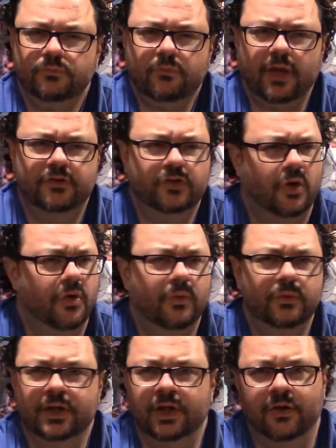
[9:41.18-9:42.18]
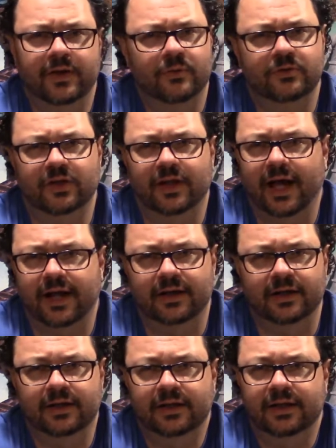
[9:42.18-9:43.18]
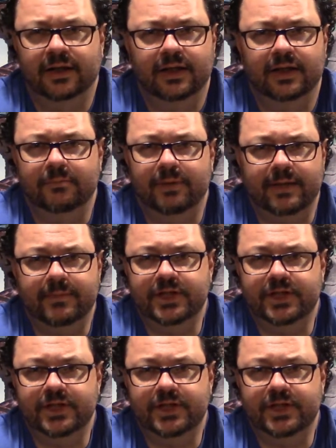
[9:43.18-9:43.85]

So, you know, there was a lot of baby